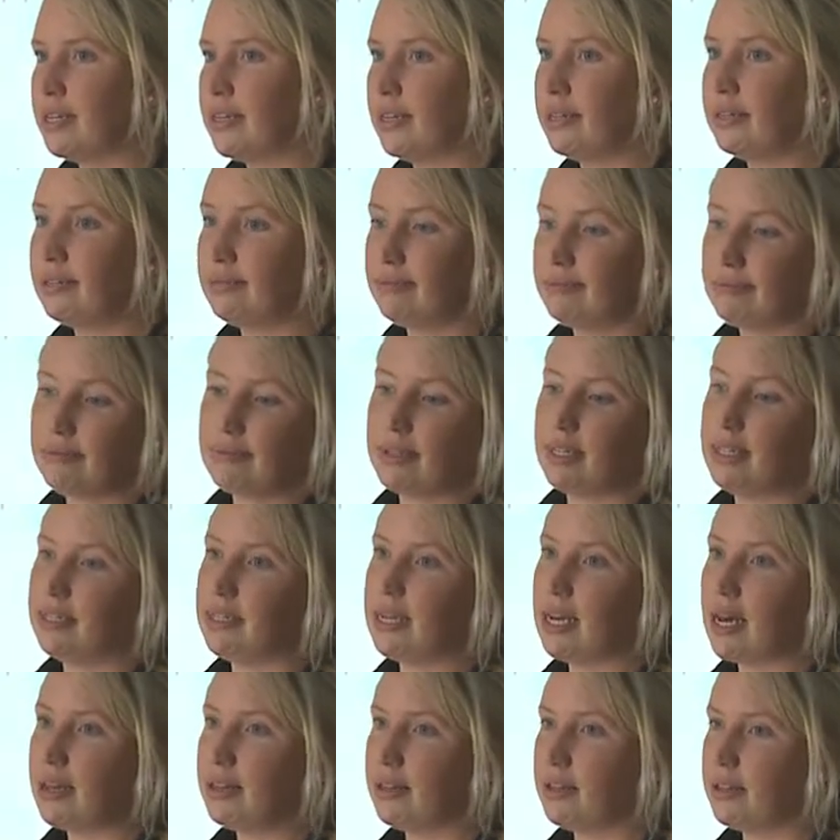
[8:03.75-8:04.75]
that
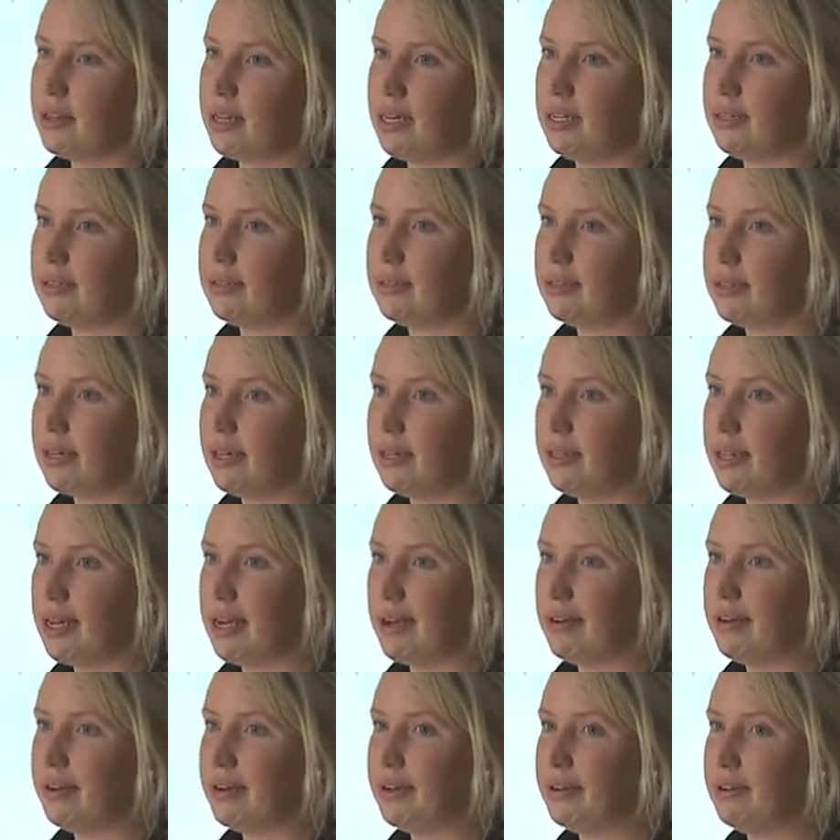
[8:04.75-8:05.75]
the other things are
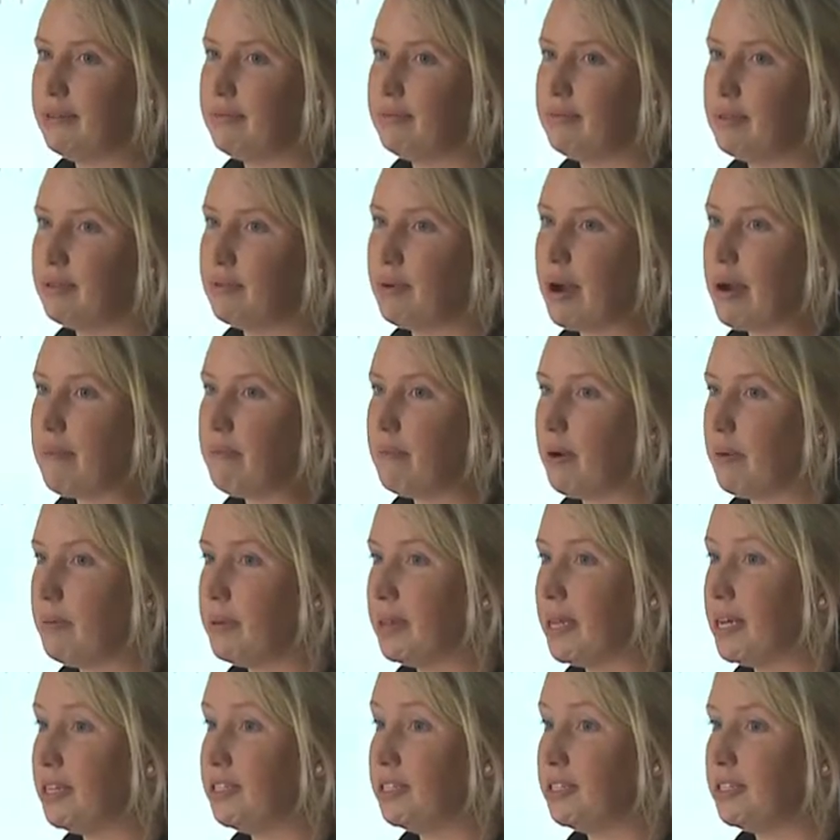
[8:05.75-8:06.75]
there in the right
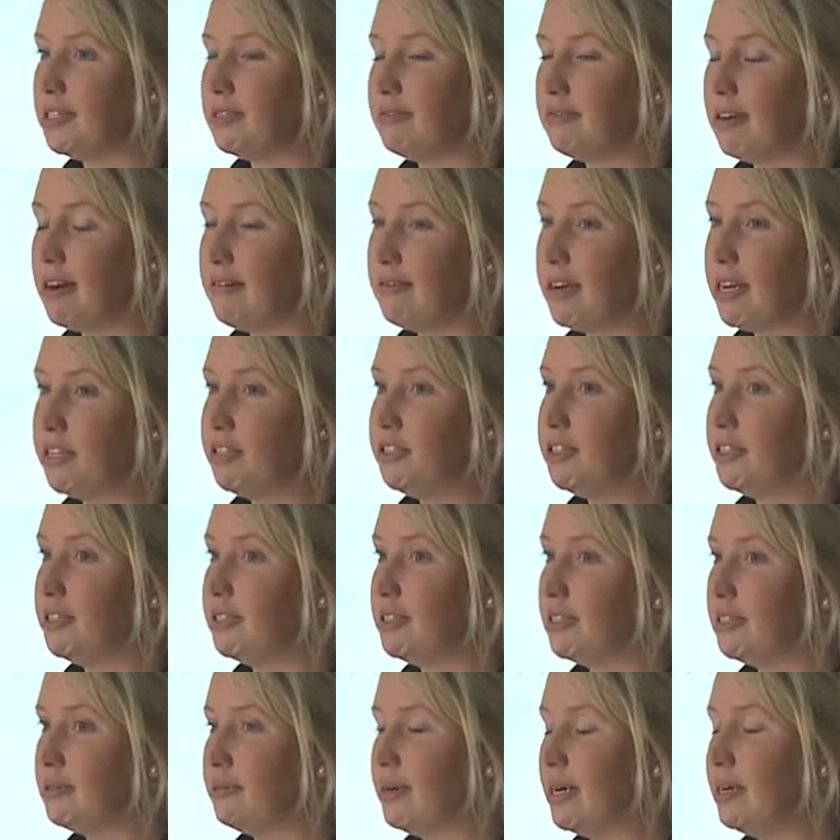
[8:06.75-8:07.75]
populations and right
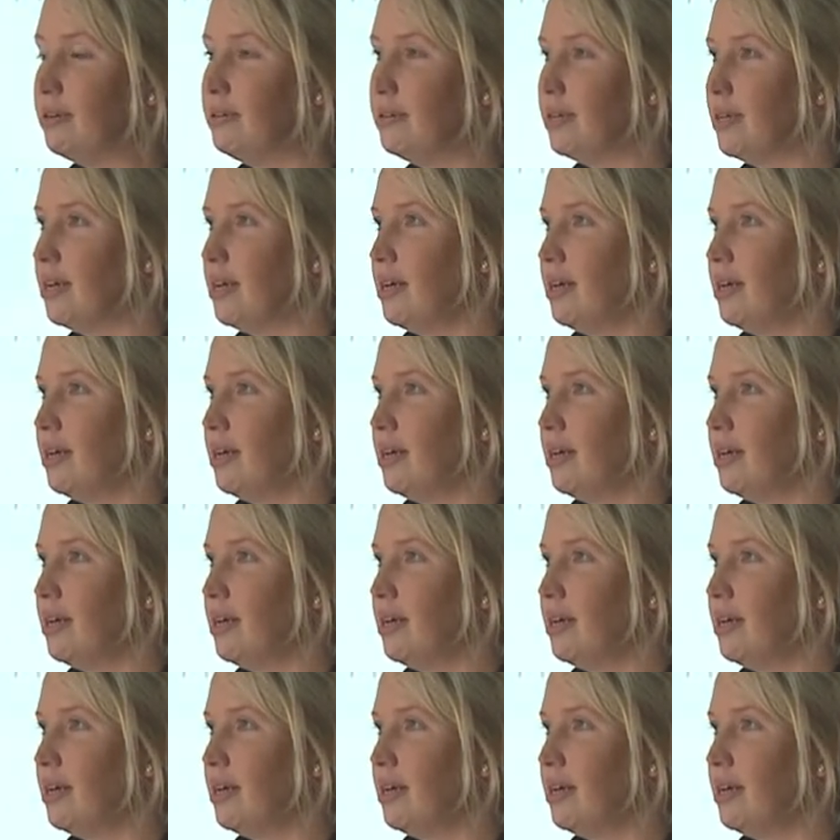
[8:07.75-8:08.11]
ratios as well.